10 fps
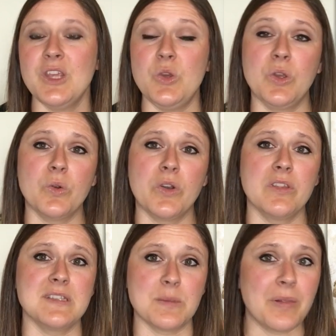You can order
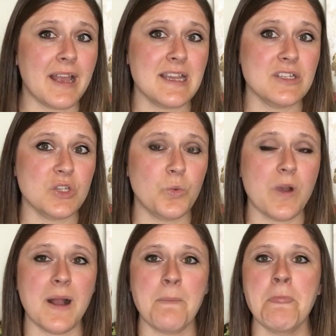the supplies you
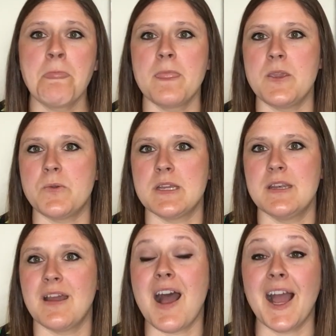want. You
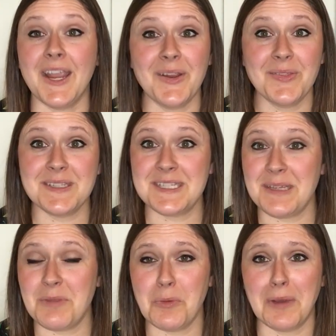can hire the
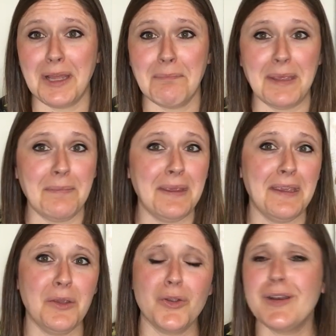team you want. Maybe
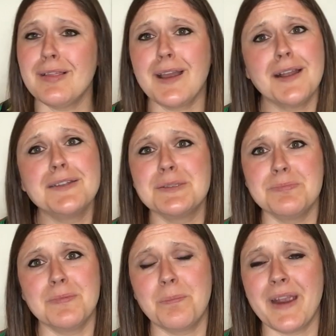you're in a large
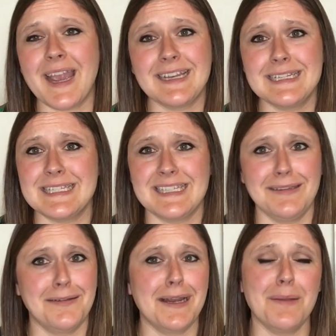practice and
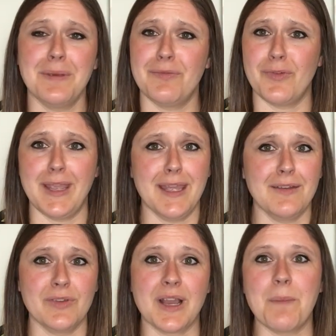you're not a big fan
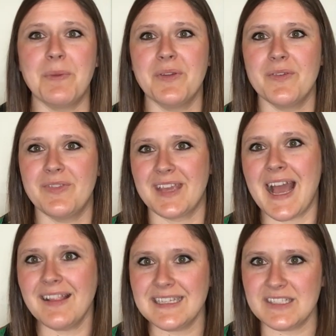of a couple of the
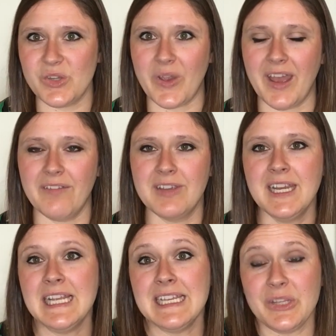colleagues you have.
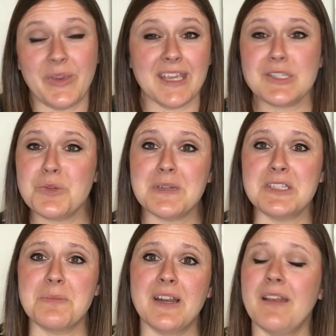You can't do
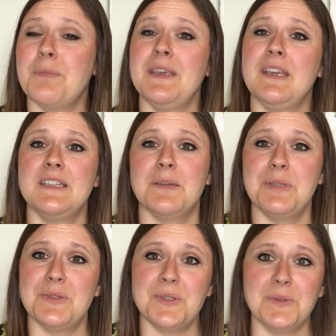much about it being a
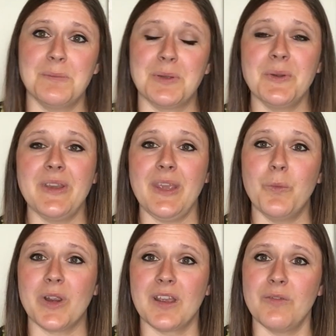W-2 employee
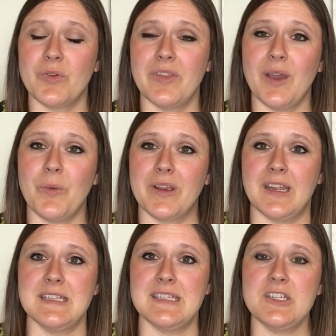working for that
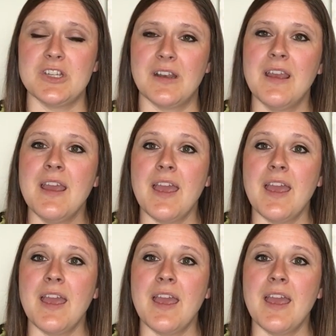organization